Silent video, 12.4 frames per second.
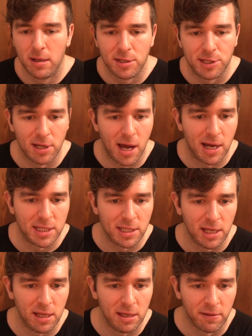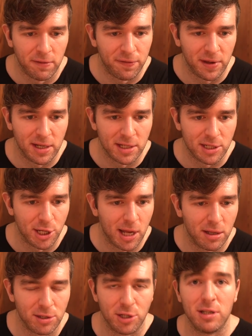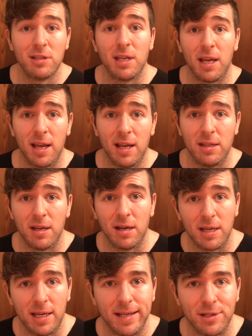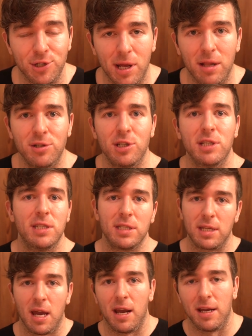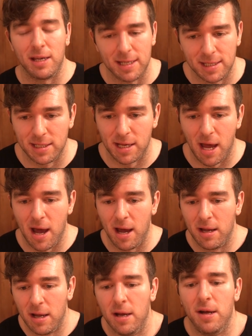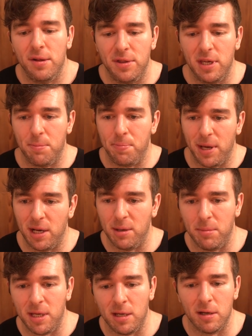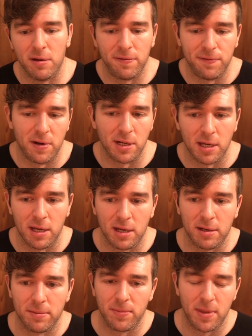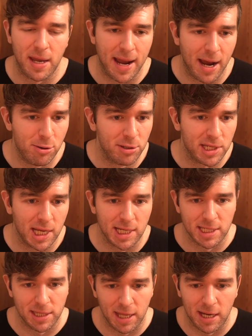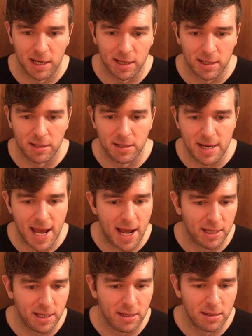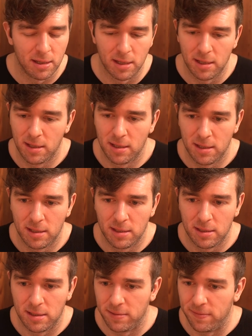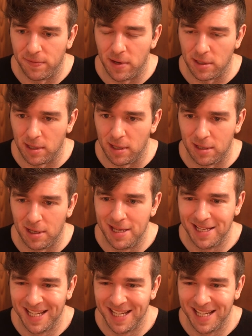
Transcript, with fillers: saucy fitness challenges and uh, eating challenges. This guy is uh, the epitome of fucking house aesthetic, natty, fucking